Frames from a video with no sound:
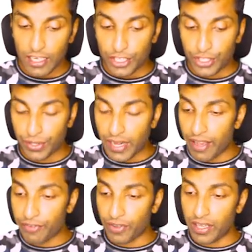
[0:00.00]
should
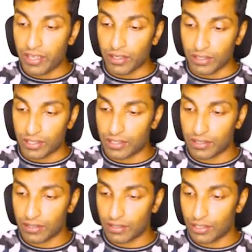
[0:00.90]
have
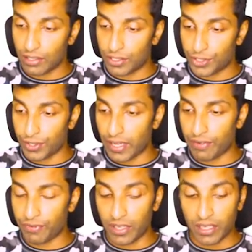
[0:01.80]
ears
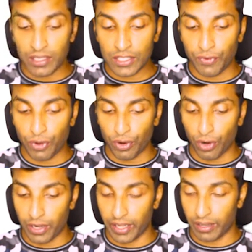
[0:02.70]
for
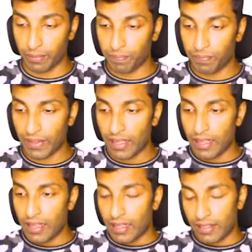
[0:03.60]
holding.
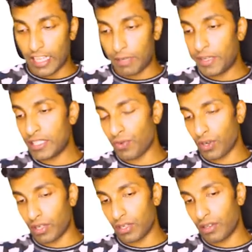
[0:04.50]
That means
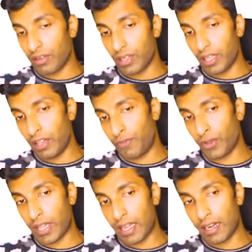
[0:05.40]
what? If
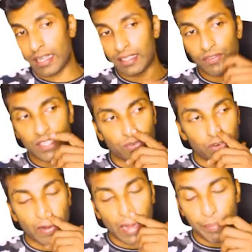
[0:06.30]
you can, otherwise
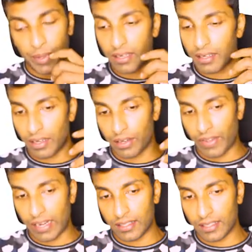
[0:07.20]
what will happen
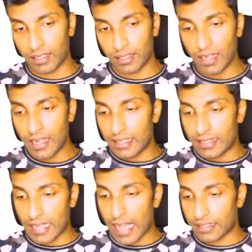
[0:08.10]
when the
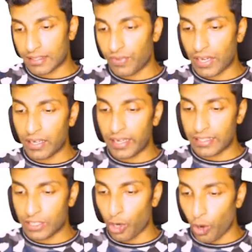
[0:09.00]
sacks, when it
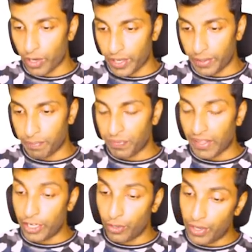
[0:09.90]
is loaded,
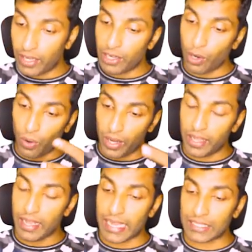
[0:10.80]
during
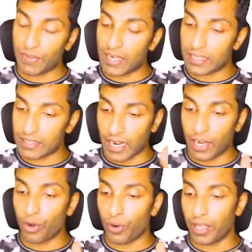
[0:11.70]
loading as well as
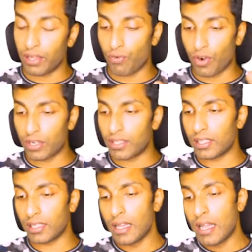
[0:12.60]
unloading, what
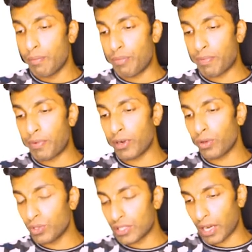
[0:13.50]
the people
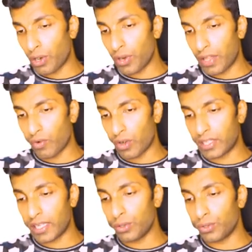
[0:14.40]
who's unloading, what
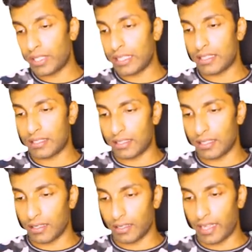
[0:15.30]
they do, they just
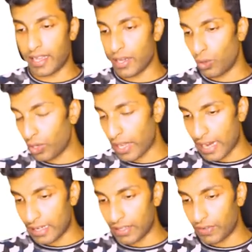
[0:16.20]
take a hook
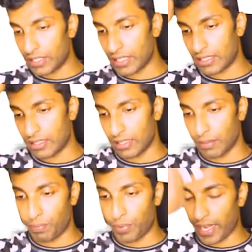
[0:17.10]
and they will just
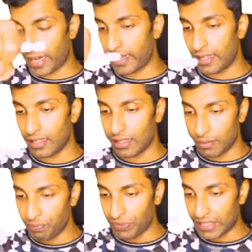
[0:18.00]
pluck it in
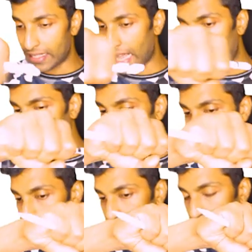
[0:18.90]
the sack and
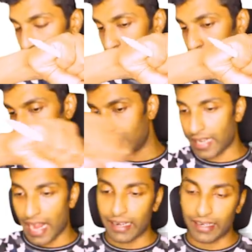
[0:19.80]
then they'll just
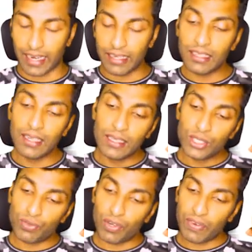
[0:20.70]
drag it, right?
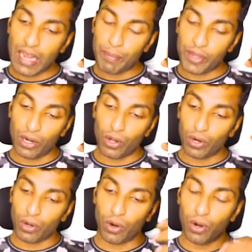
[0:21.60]
So what will happen?
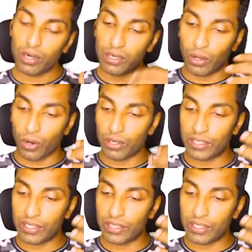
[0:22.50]
All